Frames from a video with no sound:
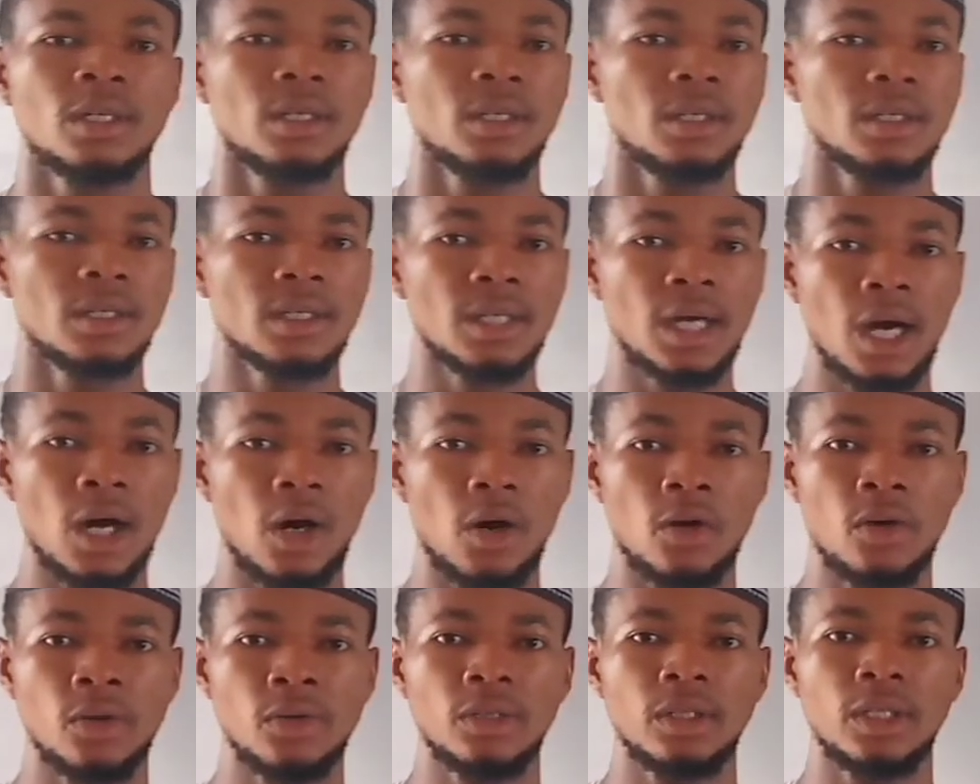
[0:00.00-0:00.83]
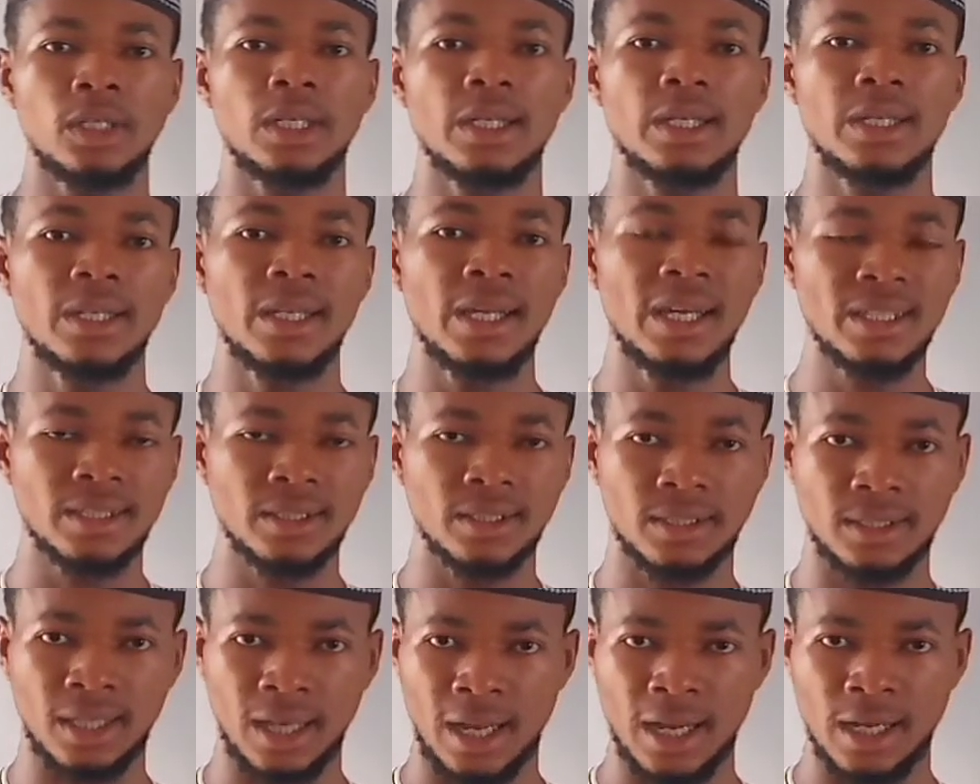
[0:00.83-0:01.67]
Now,
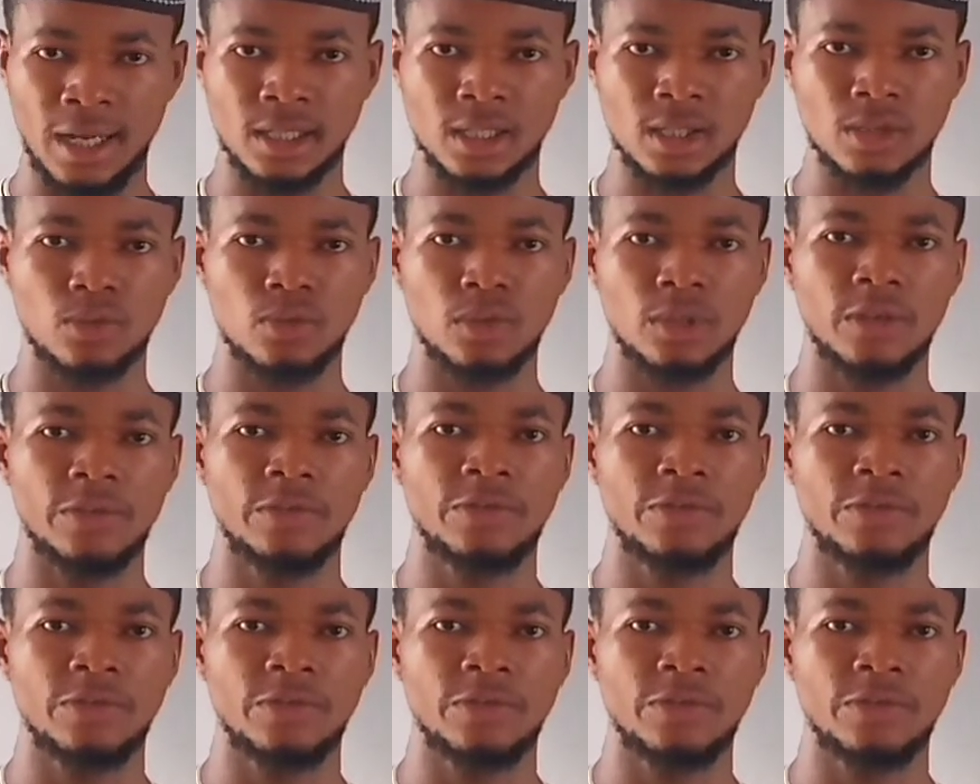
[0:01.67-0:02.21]
let's start with